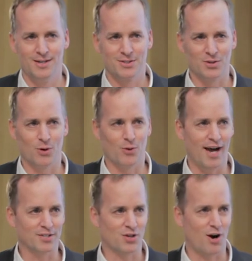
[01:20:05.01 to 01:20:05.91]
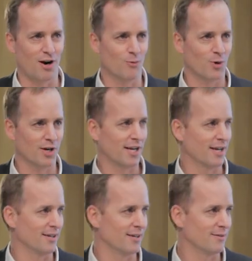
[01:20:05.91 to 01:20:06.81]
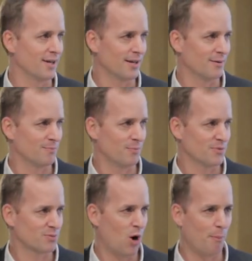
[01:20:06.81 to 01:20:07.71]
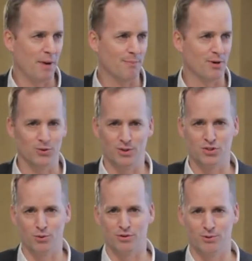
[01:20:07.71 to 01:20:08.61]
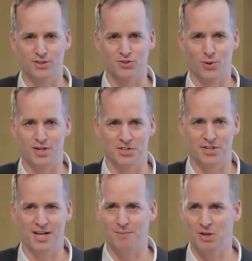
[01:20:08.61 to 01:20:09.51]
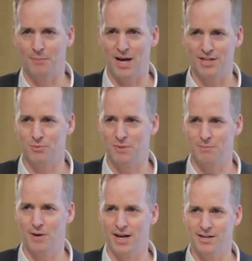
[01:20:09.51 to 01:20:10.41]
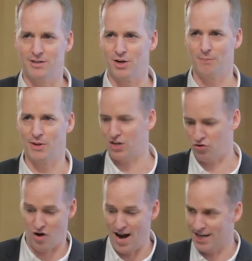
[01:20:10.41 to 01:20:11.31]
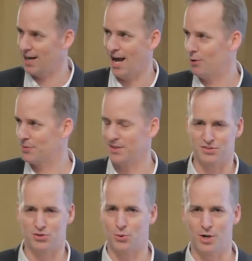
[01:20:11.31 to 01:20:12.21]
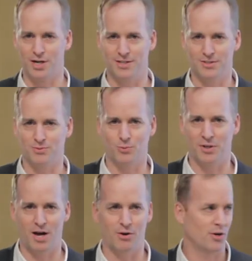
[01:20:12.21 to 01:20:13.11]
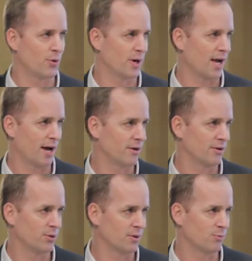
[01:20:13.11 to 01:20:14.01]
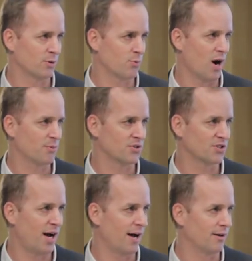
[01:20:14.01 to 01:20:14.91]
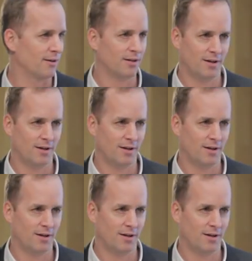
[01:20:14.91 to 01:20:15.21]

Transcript: So I start working at a, at a small paper doing two or three stories a day. I mean, imagine being my editor. I'm like cranking out these stories without knowing how to do it with proper style.